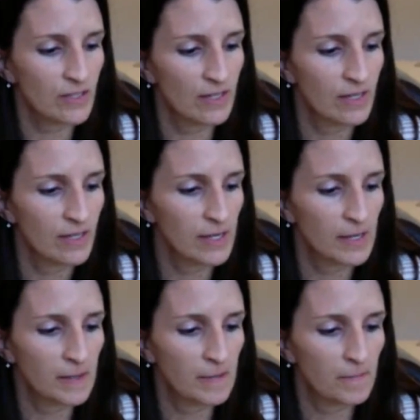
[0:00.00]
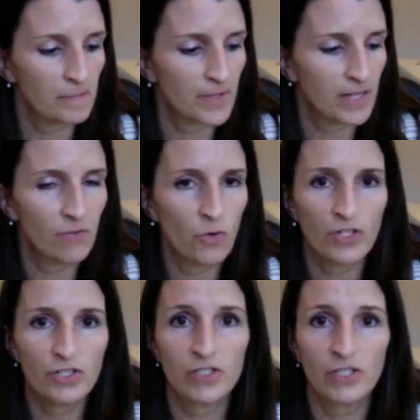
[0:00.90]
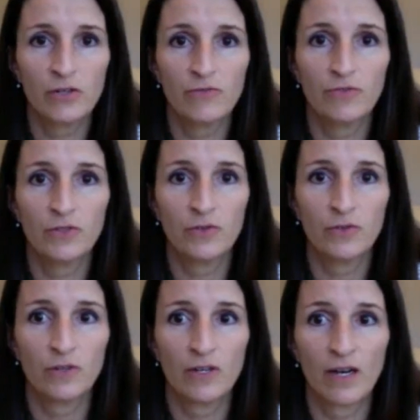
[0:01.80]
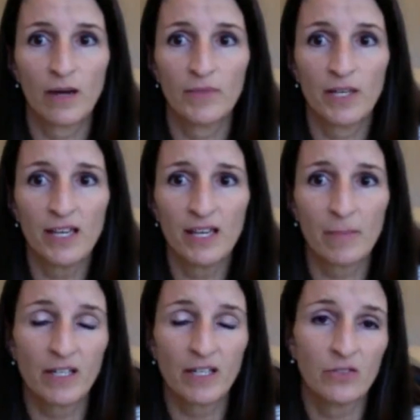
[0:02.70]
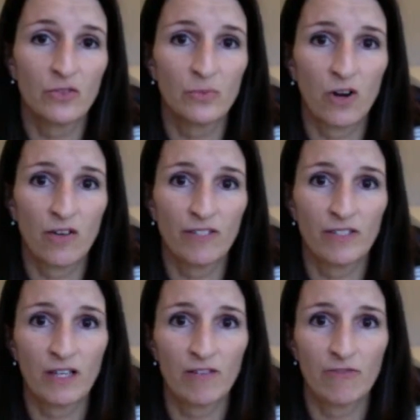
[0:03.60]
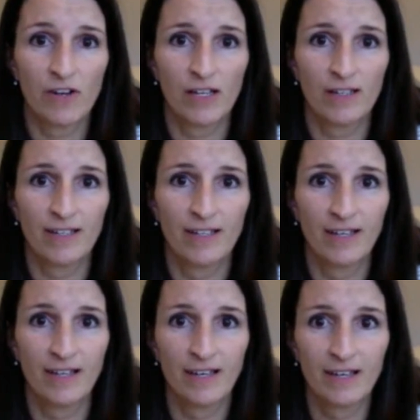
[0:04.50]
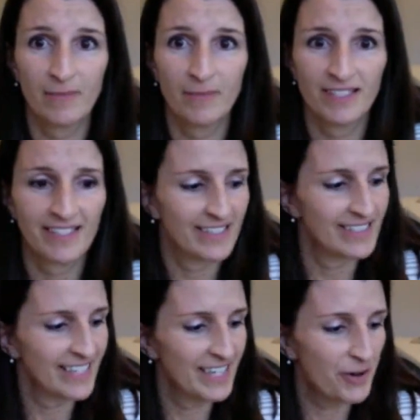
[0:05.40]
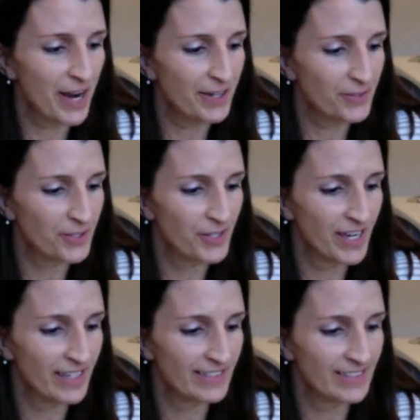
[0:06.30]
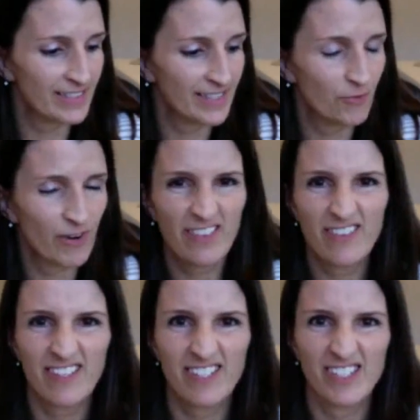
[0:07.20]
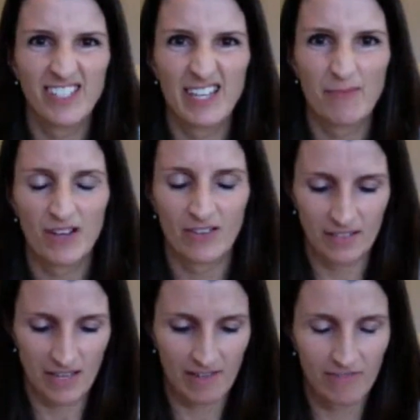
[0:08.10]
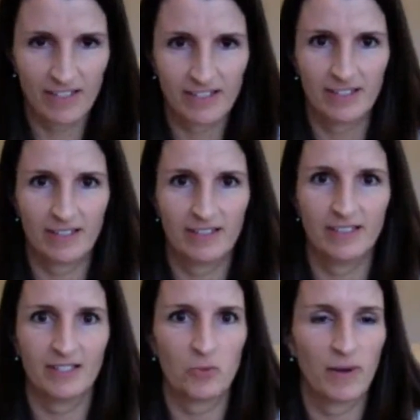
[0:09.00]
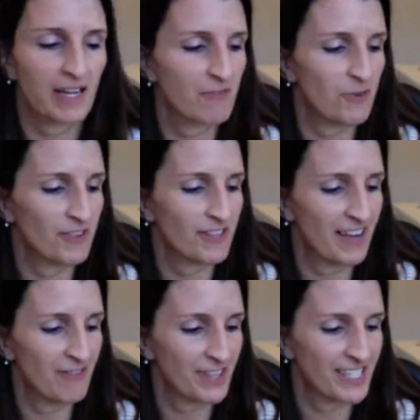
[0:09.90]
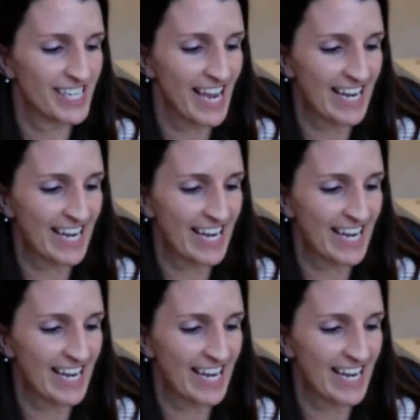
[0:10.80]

And of course, I'm thinking I might do this more often. It's kind of fun to interact with you guys rather than just email. It's kind of fun to go back and forth live with the chat.